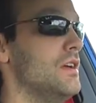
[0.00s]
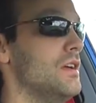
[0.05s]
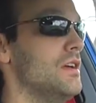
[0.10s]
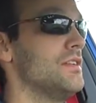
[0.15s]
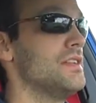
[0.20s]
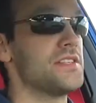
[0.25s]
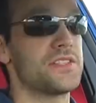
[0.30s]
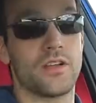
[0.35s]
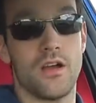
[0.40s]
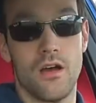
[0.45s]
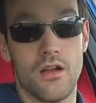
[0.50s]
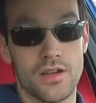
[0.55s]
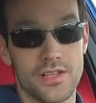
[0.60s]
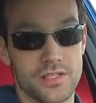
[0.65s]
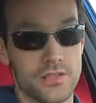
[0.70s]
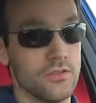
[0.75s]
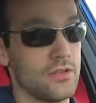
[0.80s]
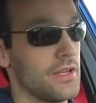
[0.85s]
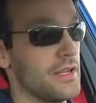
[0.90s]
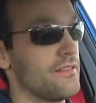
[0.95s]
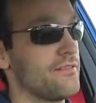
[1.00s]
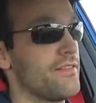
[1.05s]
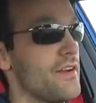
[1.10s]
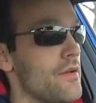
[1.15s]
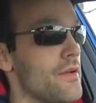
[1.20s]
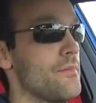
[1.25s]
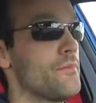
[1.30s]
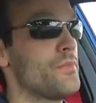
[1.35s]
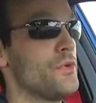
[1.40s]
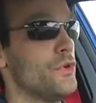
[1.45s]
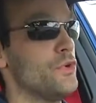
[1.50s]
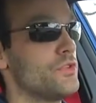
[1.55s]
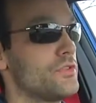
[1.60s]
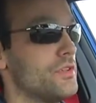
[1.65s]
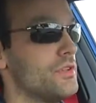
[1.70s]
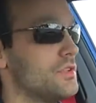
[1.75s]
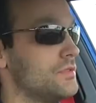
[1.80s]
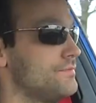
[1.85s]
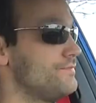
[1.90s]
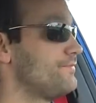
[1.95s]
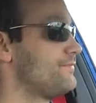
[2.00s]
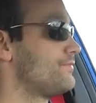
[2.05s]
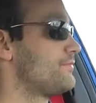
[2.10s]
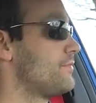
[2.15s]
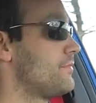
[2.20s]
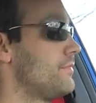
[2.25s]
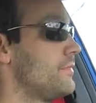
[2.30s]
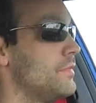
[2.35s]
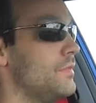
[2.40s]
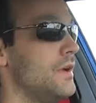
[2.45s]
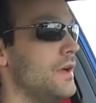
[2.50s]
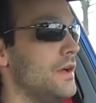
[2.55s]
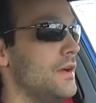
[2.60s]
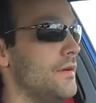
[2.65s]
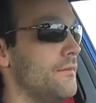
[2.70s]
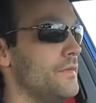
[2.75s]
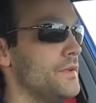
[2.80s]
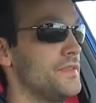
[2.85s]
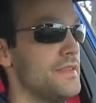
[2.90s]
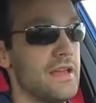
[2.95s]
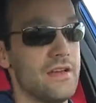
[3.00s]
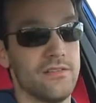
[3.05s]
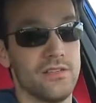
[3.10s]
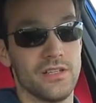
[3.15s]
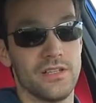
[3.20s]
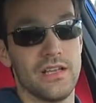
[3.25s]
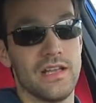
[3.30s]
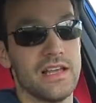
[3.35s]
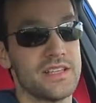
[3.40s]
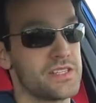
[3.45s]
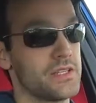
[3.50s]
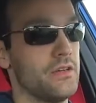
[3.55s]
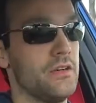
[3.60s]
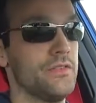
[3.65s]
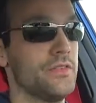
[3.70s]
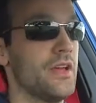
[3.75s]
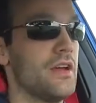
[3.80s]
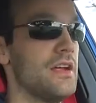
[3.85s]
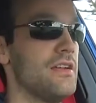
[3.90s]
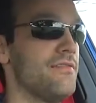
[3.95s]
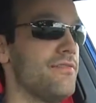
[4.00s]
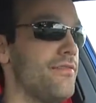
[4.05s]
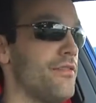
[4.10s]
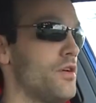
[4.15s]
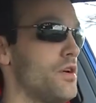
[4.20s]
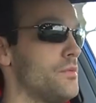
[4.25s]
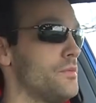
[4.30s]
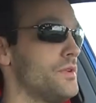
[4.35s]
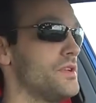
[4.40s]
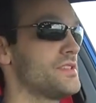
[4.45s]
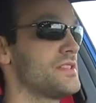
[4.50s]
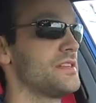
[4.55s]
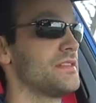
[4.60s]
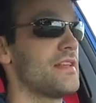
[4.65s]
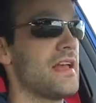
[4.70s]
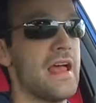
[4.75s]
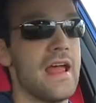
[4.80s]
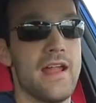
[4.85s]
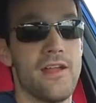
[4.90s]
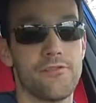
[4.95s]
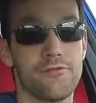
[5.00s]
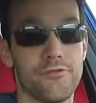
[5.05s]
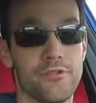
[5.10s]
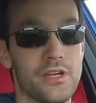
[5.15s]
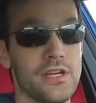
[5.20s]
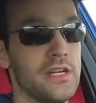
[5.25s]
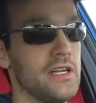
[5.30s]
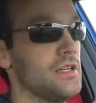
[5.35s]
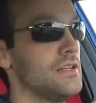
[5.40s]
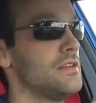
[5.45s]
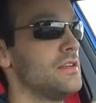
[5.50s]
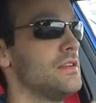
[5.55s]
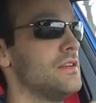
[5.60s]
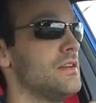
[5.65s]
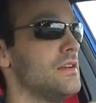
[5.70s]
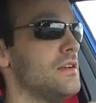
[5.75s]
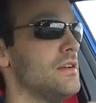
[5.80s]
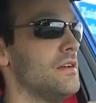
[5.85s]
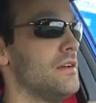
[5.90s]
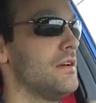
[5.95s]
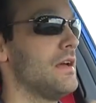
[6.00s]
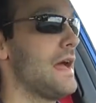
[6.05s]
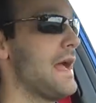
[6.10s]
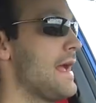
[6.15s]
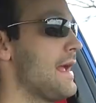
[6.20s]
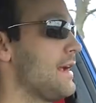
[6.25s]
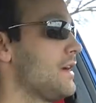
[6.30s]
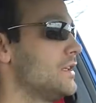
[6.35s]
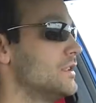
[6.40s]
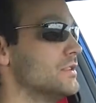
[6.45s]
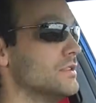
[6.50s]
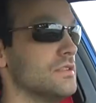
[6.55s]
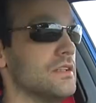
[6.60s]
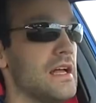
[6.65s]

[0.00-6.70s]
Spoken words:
this car is looking very brutal, but nevertheless Honda informed us that every angle,